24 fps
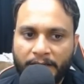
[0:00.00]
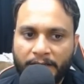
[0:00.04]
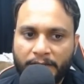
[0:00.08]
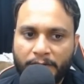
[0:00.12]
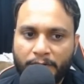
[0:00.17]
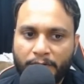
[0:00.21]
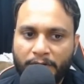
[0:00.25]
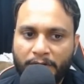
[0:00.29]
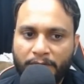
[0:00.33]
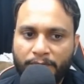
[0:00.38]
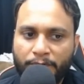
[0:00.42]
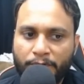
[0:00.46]

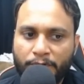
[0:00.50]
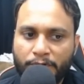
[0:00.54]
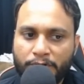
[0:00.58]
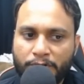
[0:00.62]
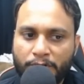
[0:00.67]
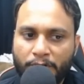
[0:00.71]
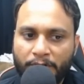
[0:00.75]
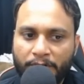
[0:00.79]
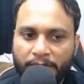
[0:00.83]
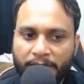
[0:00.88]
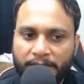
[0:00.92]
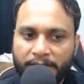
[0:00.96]
So if you
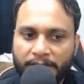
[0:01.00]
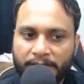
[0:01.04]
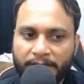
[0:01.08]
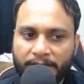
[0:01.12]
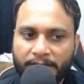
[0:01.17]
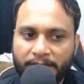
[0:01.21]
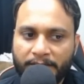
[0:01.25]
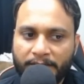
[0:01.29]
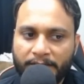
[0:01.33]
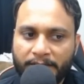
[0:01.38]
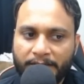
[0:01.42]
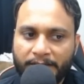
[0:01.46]
sort it,
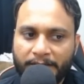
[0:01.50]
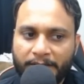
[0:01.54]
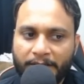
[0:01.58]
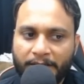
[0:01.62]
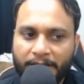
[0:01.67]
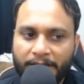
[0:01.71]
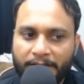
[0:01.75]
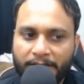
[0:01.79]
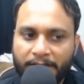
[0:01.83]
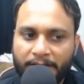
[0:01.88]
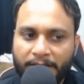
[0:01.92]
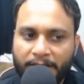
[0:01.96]

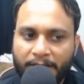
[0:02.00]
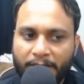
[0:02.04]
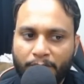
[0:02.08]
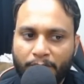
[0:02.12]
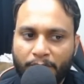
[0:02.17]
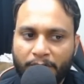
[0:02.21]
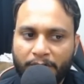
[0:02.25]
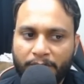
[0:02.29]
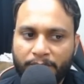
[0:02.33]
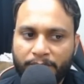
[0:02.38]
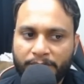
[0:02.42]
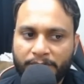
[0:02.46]
then
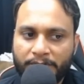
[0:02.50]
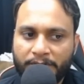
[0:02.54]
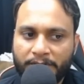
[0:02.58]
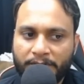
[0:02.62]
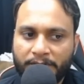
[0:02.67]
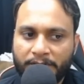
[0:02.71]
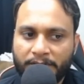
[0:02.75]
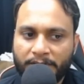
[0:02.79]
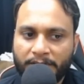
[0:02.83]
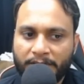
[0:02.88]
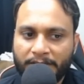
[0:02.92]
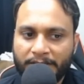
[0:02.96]
one of
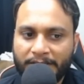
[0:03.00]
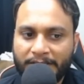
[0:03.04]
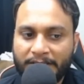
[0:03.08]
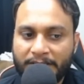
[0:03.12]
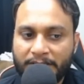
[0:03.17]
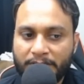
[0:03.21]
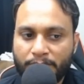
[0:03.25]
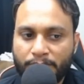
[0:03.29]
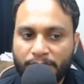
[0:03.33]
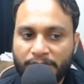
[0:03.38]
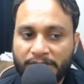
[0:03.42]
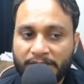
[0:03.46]
the
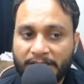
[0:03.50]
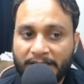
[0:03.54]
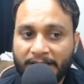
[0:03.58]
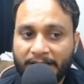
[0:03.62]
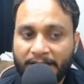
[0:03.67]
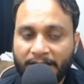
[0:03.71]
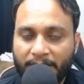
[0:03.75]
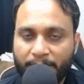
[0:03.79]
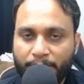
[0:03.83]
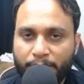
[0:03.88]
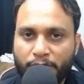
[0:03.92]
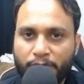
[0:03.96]
things which can
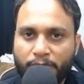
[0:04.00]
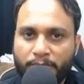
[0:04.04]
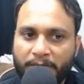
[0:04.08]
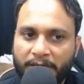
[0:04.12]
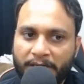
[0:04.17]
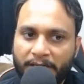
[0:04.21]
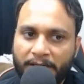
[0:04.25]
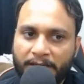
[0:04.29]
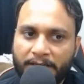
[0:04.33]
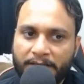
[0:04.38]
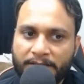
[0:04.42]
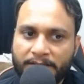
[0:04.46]
come to
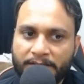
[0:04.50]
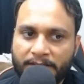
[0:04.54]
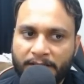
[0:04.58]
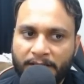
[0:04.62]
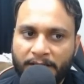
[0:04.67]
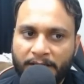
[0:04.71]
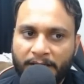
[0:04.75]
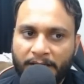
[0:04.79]
mind is,